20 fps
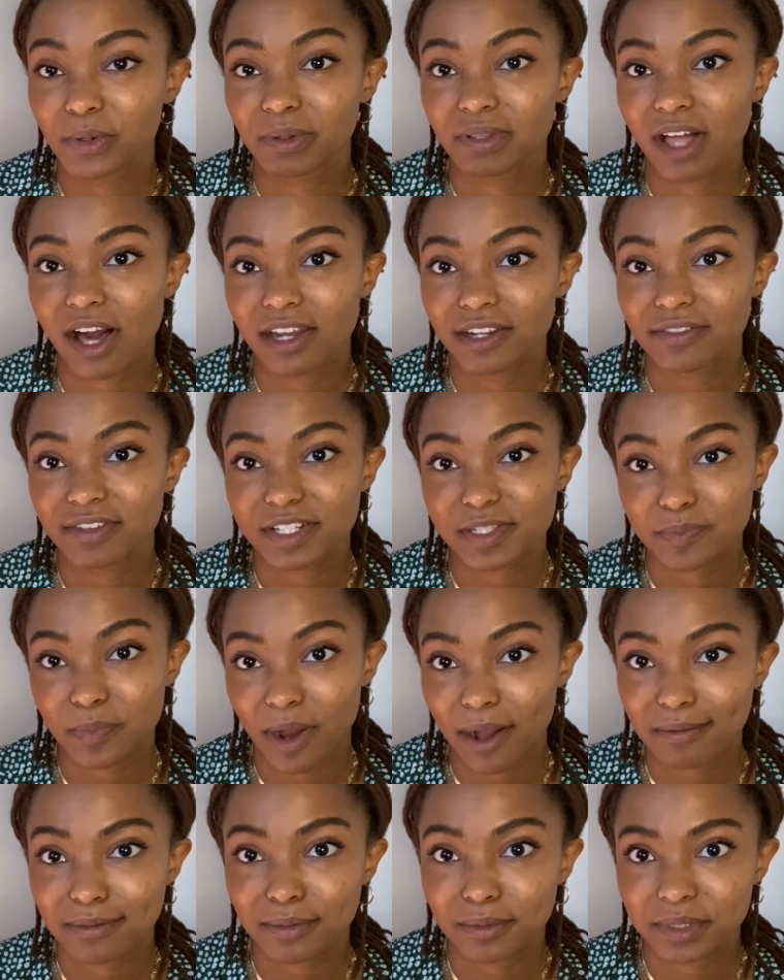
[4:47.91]
a lot of us
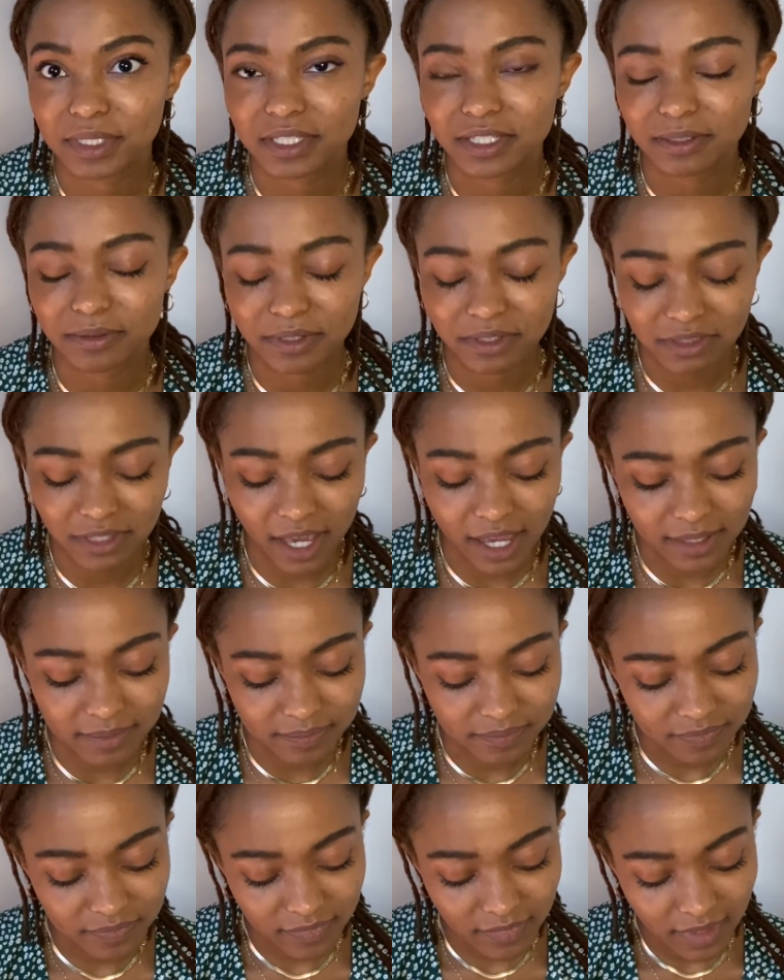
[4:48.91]
probably deal with that.
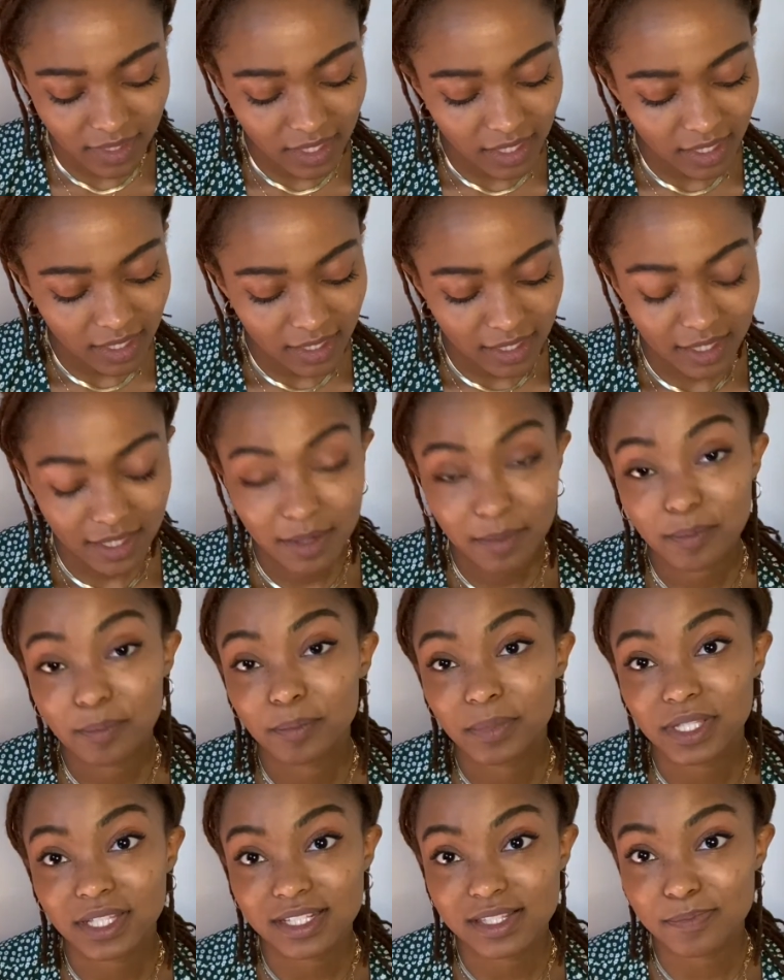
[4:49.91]
But
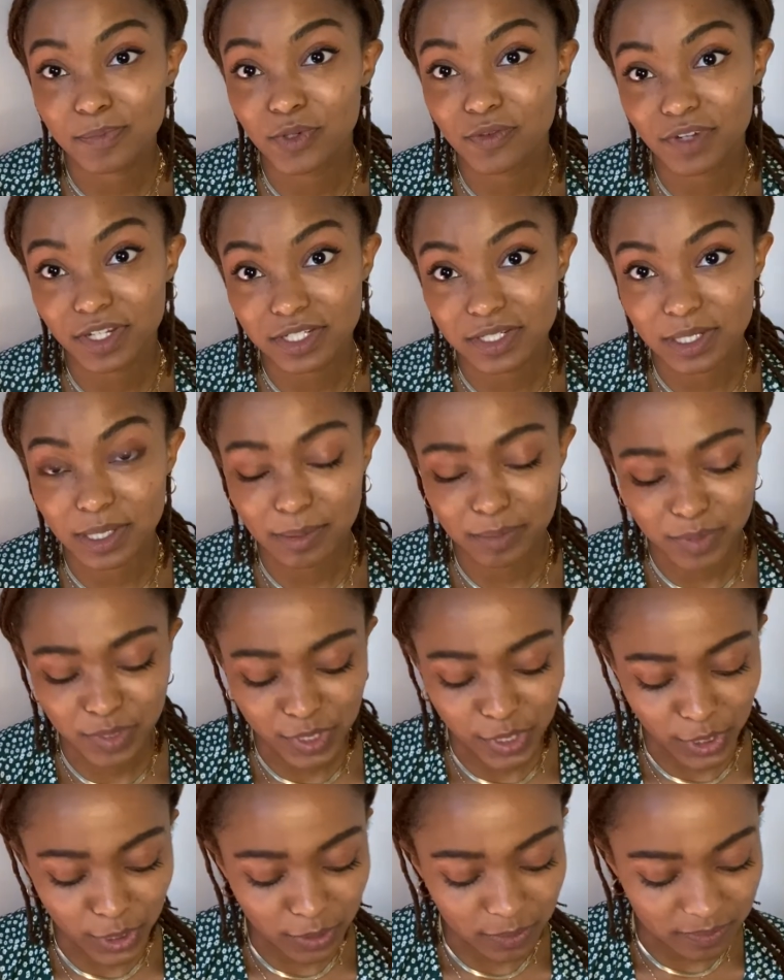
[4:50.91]
let's move on to number
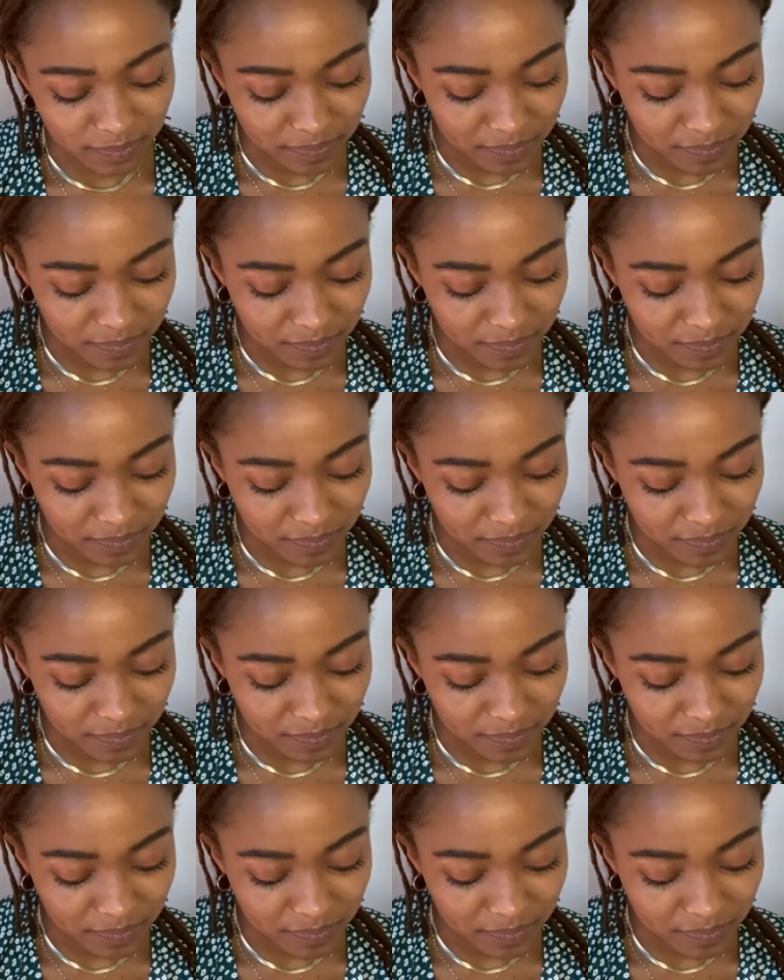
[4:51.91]
2.